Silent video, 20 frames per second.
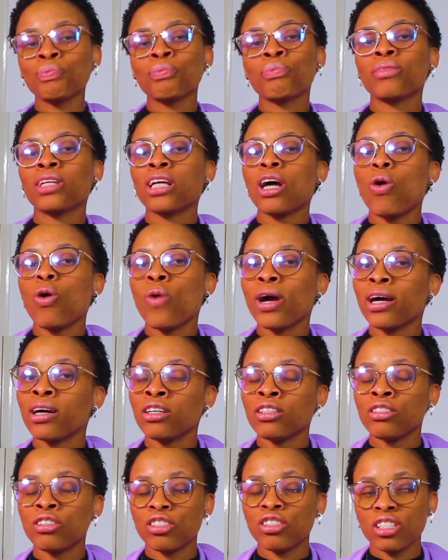we're going to
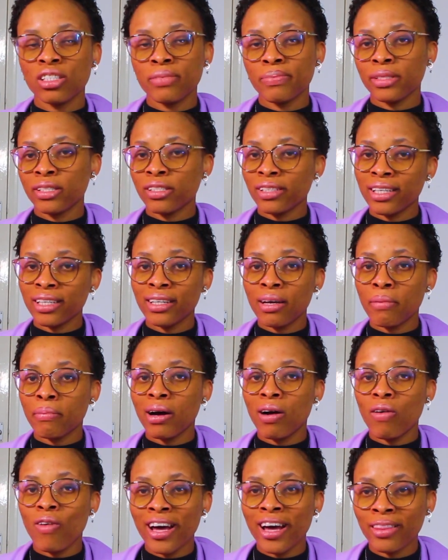just be talking about
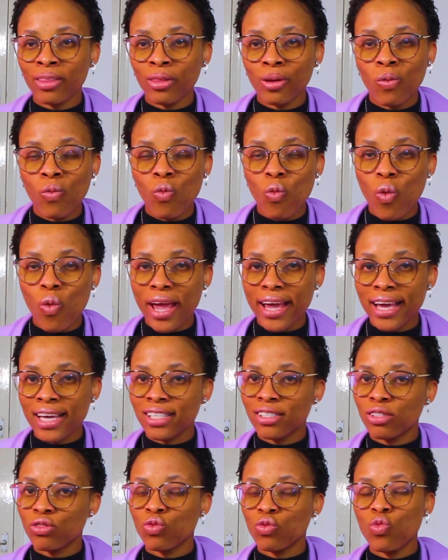random ways
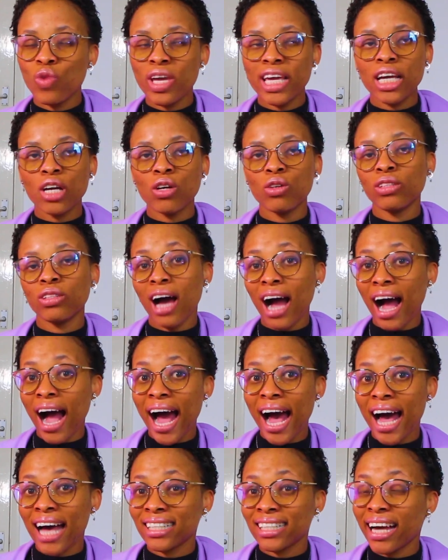we could add
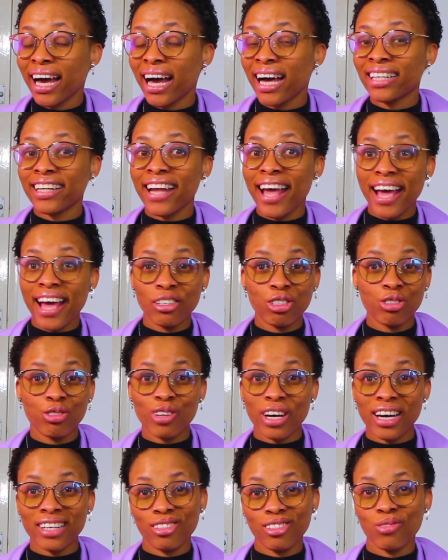an extra
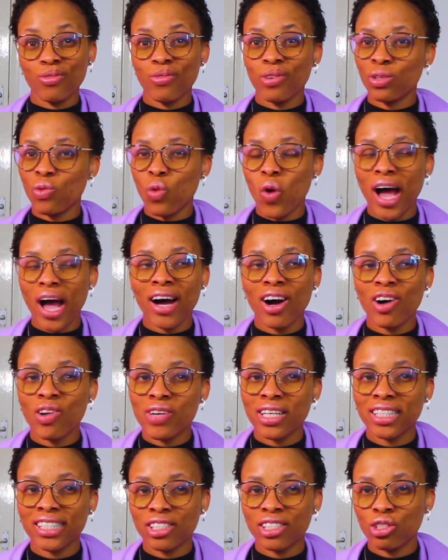to what we are already
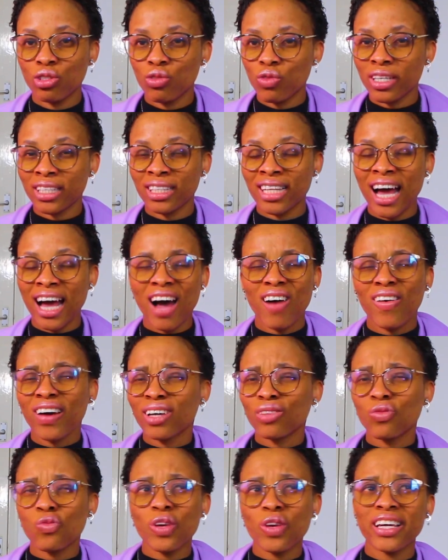doing. How can
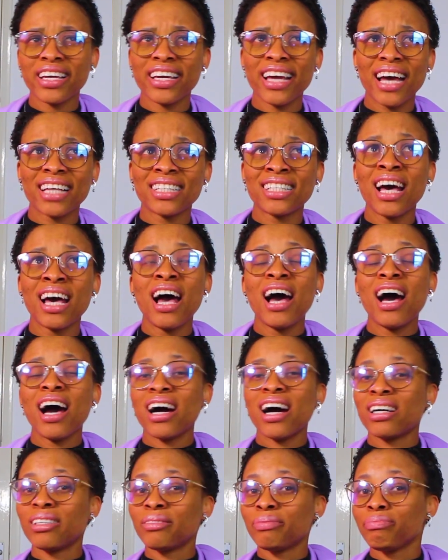we get
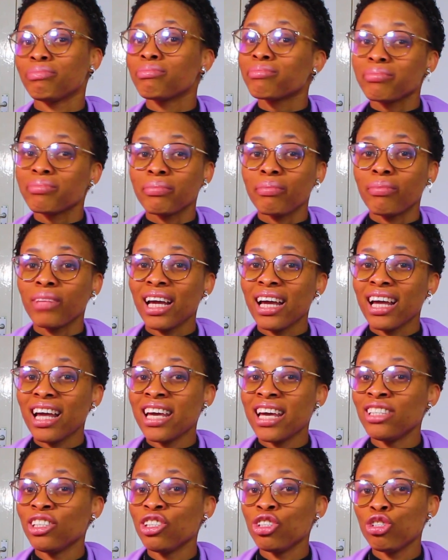a
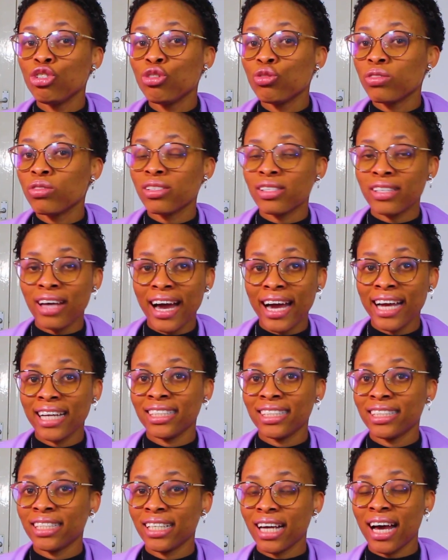new side
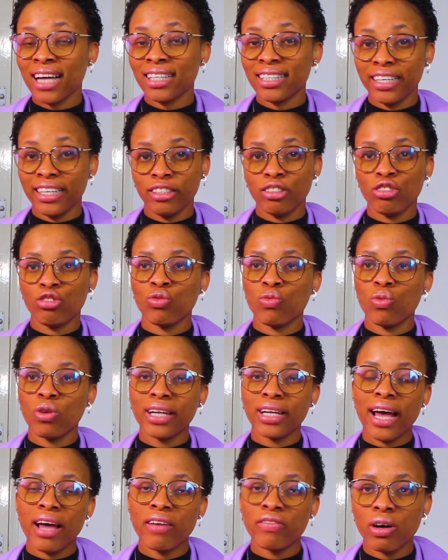added to
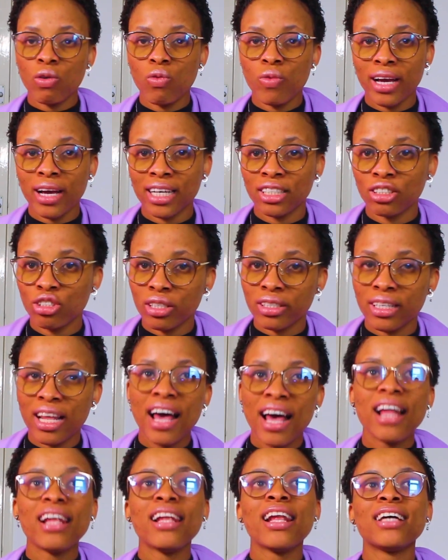whatever we are doing?
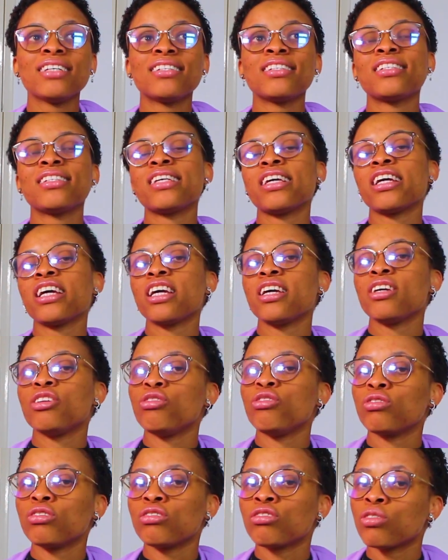Let's say you're
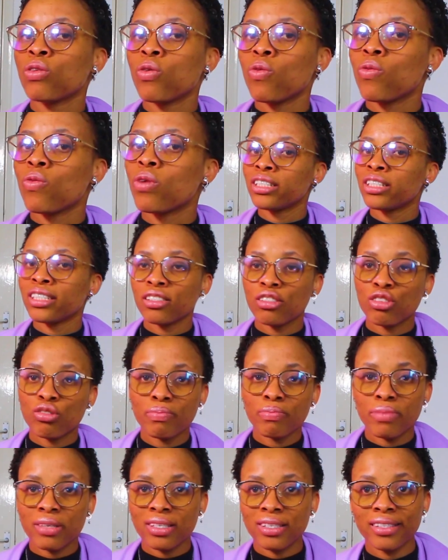someone
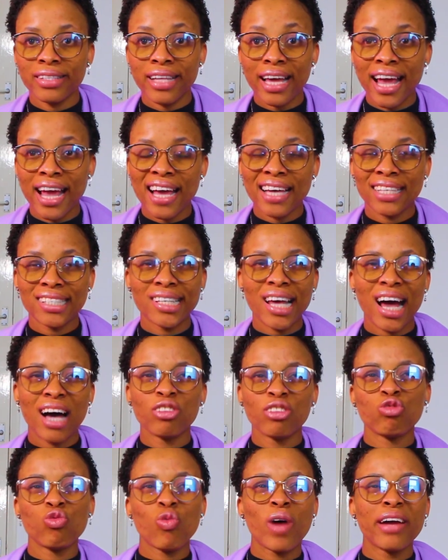business. How do
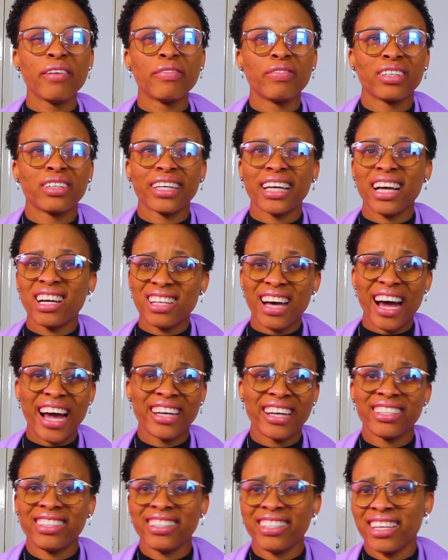I even get
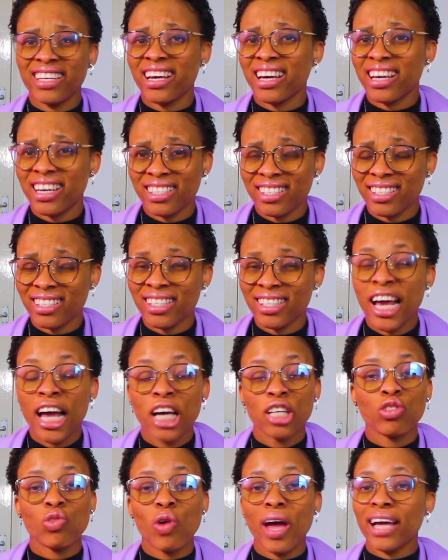ideas to
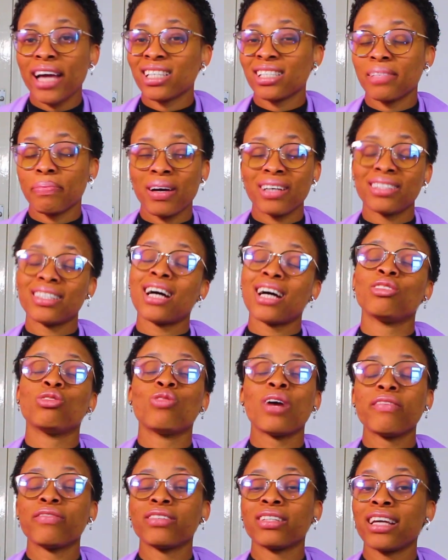expand? How do I
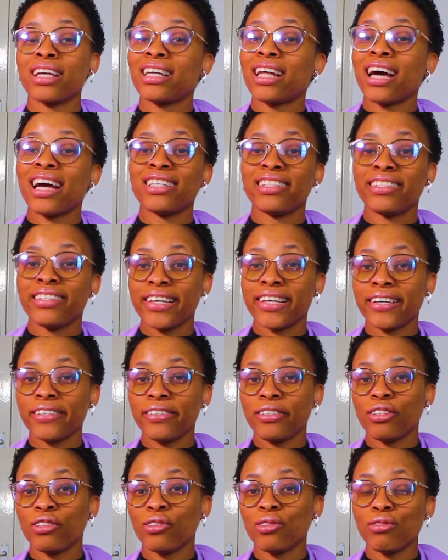even get ideas,
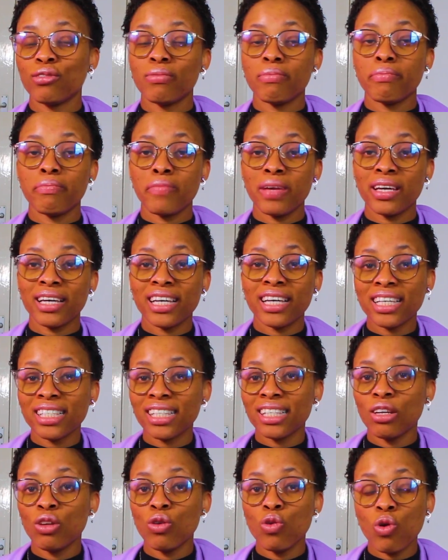to make it
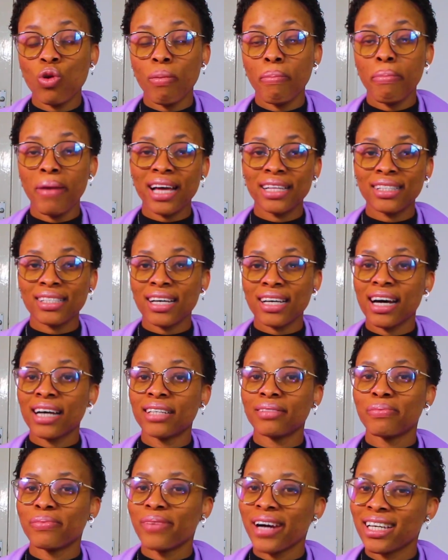look better and
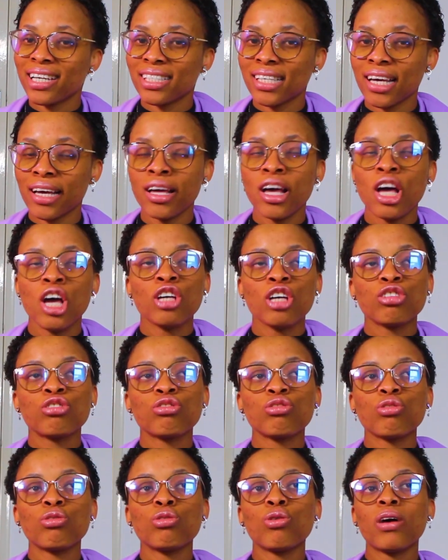brighter?
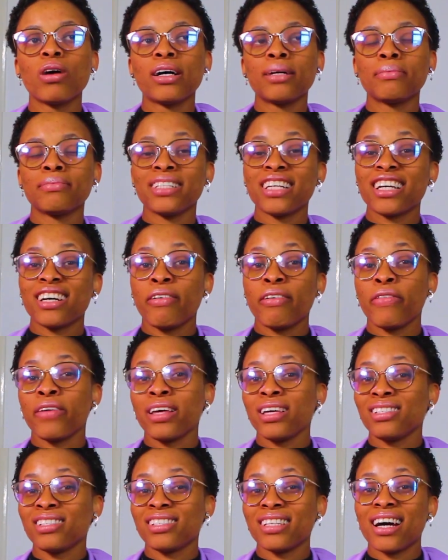So there are things
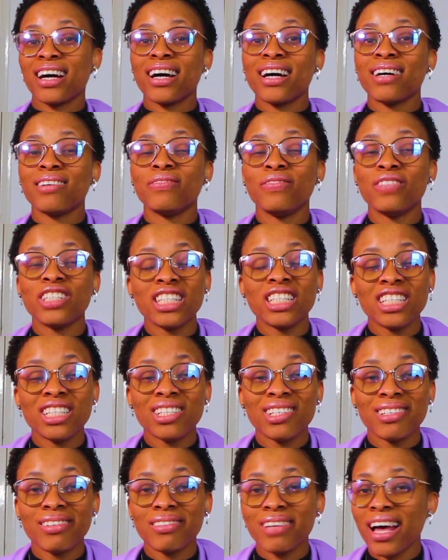that are really
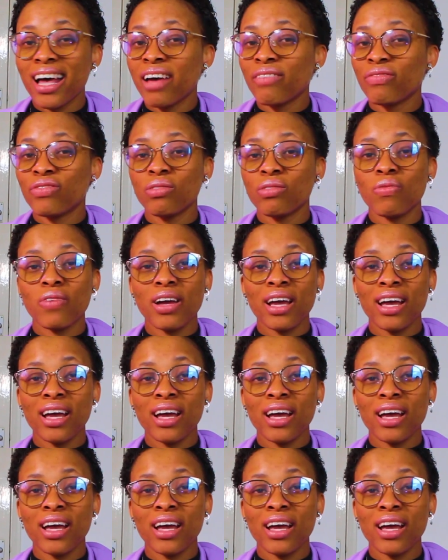everywhere,